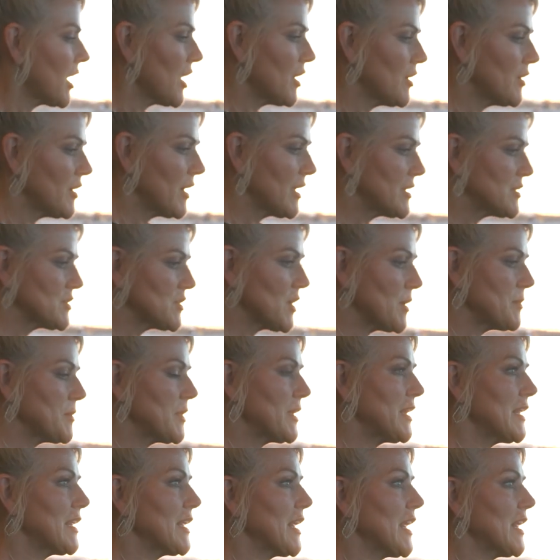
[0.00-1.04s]
All right, so I'm
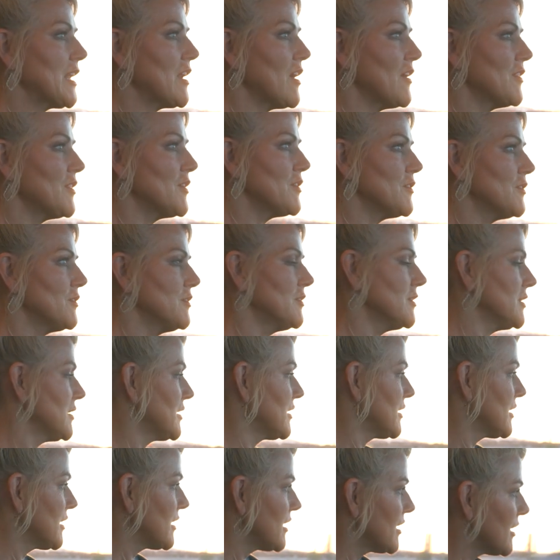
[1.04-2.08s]
gonna get on the
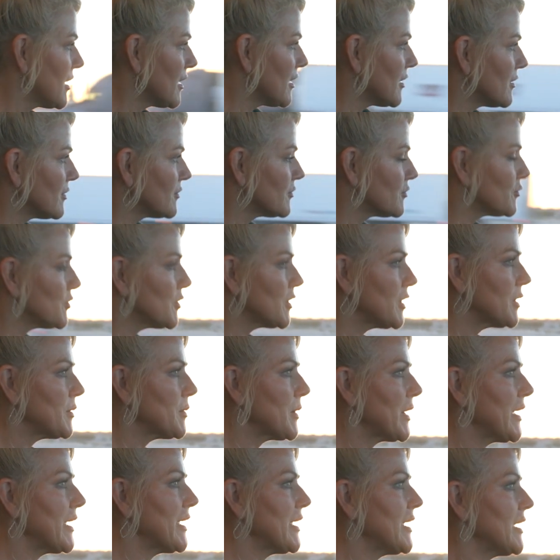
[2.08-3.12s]

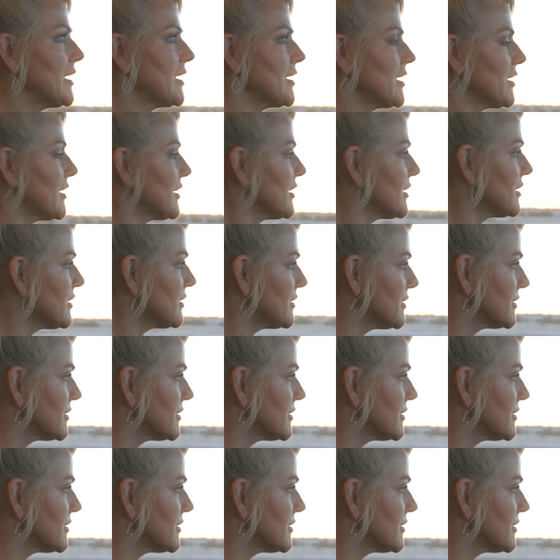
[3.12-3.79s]
freeway here.